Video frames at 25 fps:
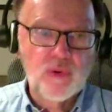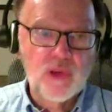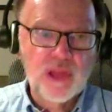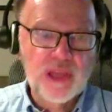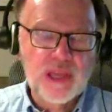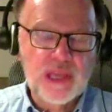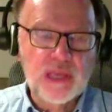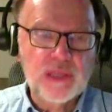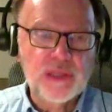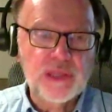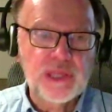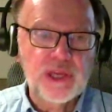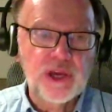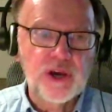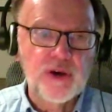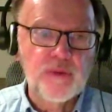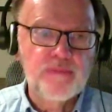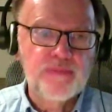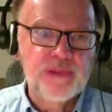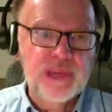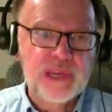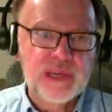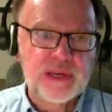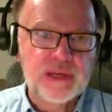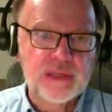
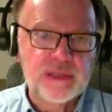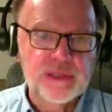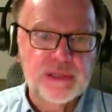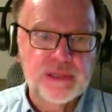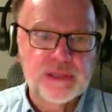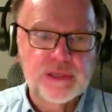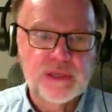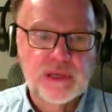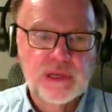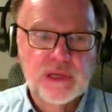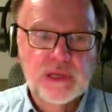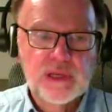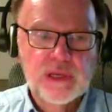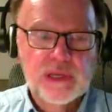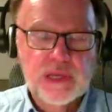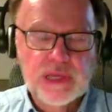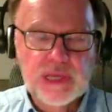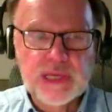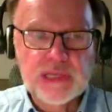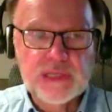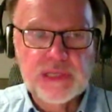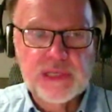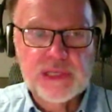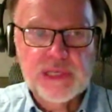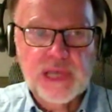Ethiopians
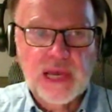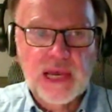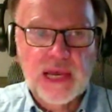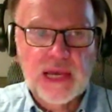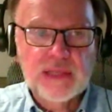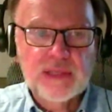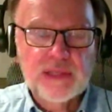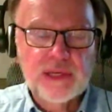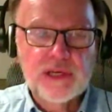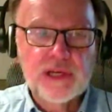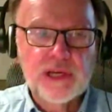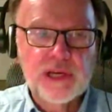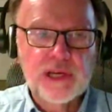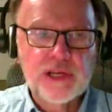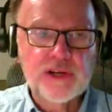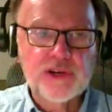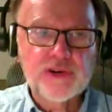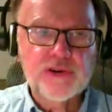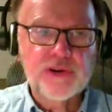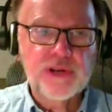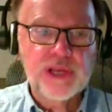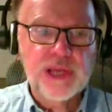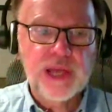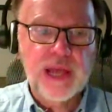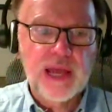inside the
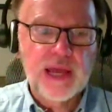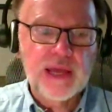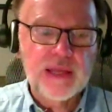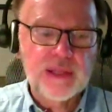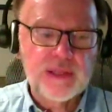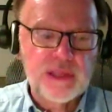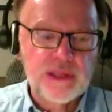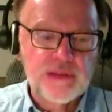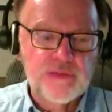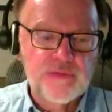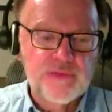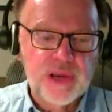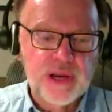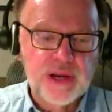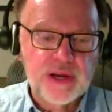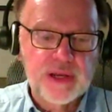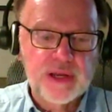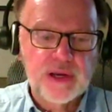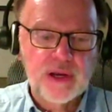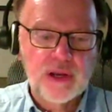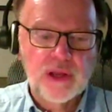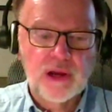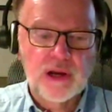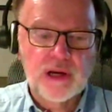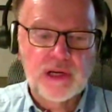country and the very
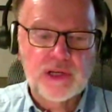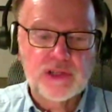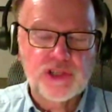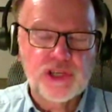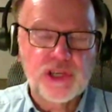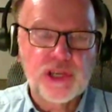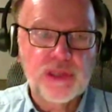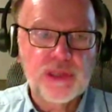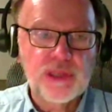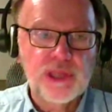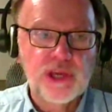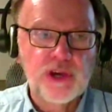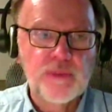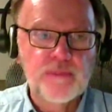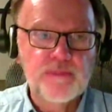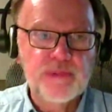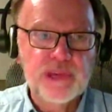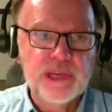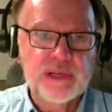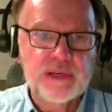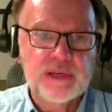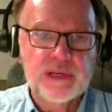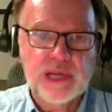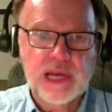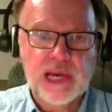large Ethiopian
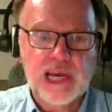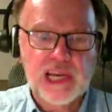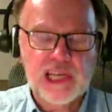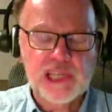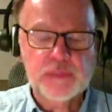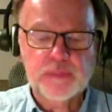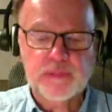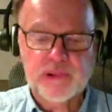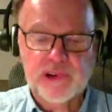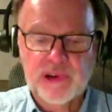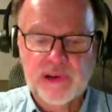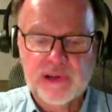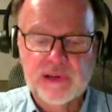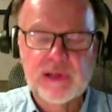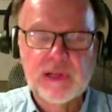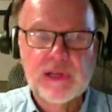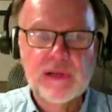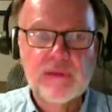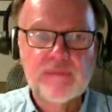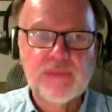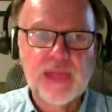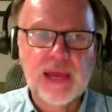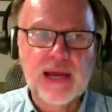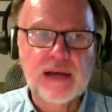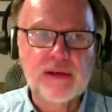diaspora
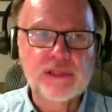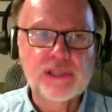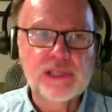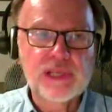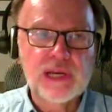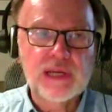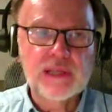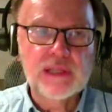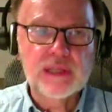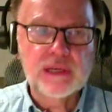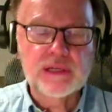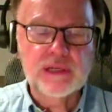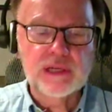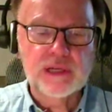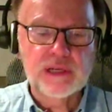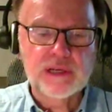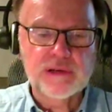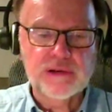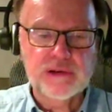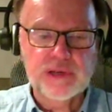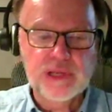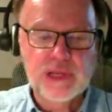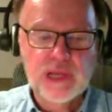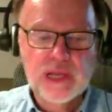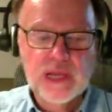outside the country.
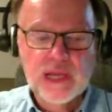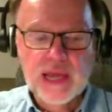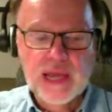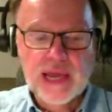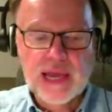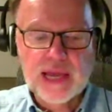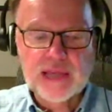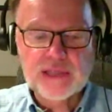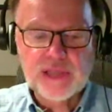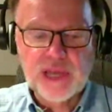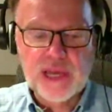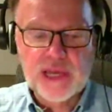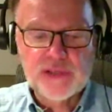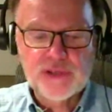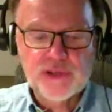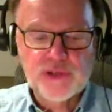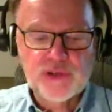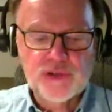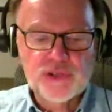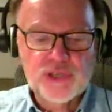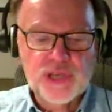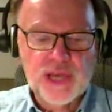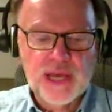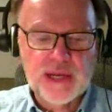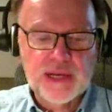As you
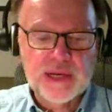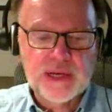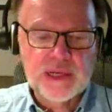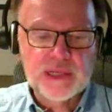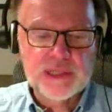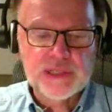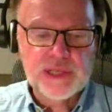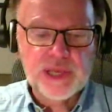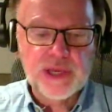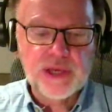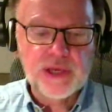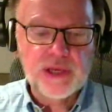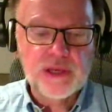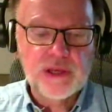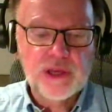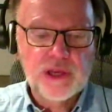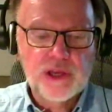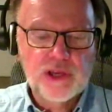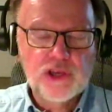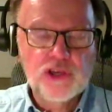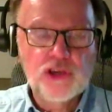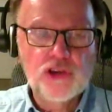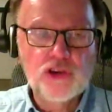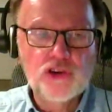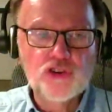said, it is a
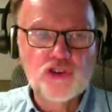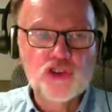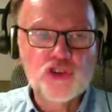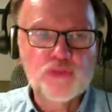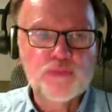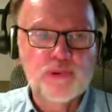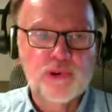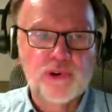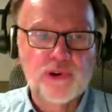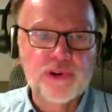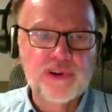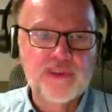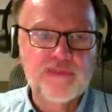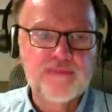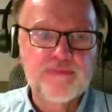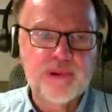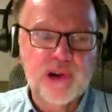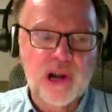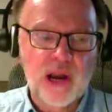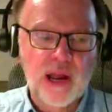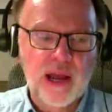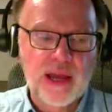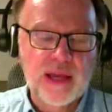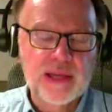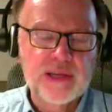huge point of
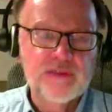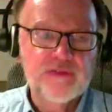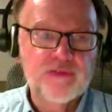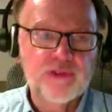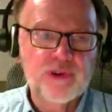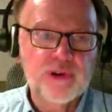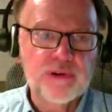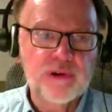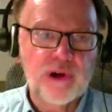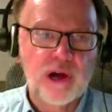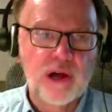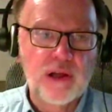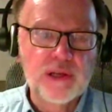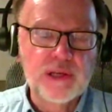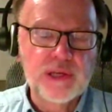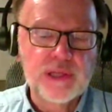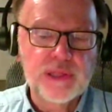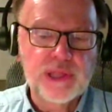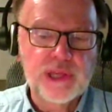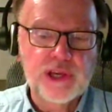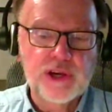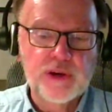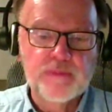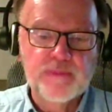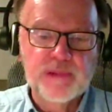pride for all
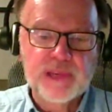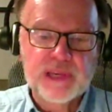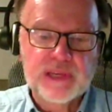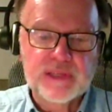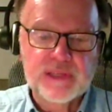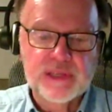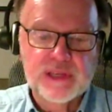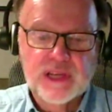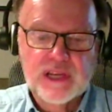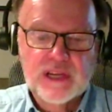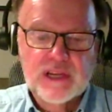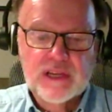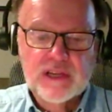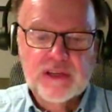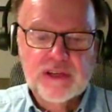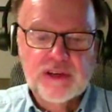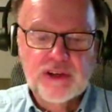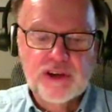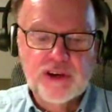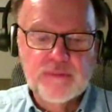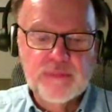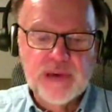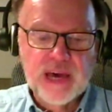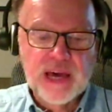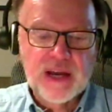Ethiopians, no
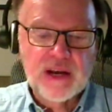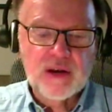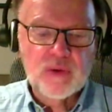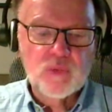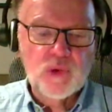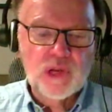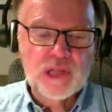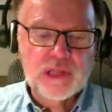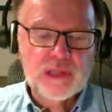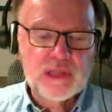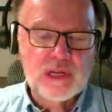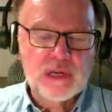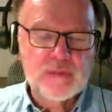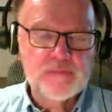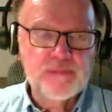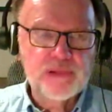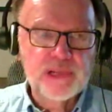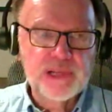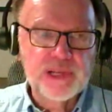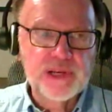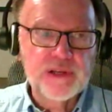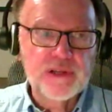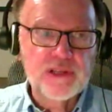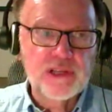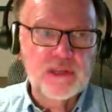matter what their
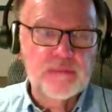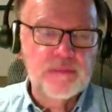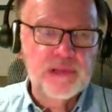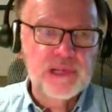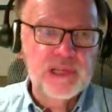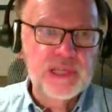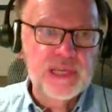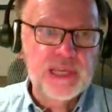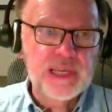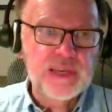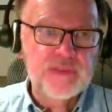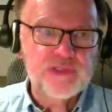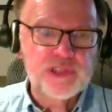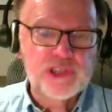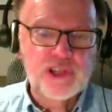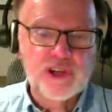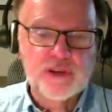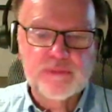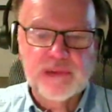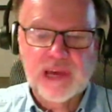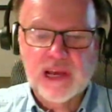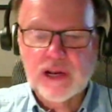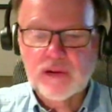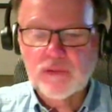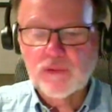political beliefs, no
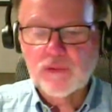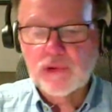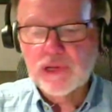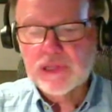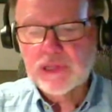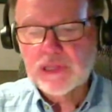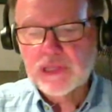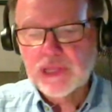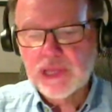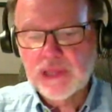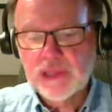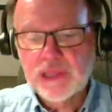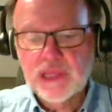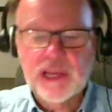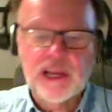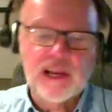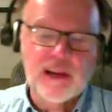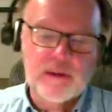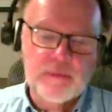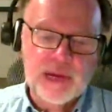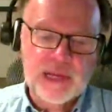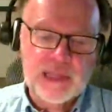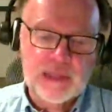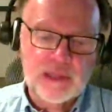matter what they think about the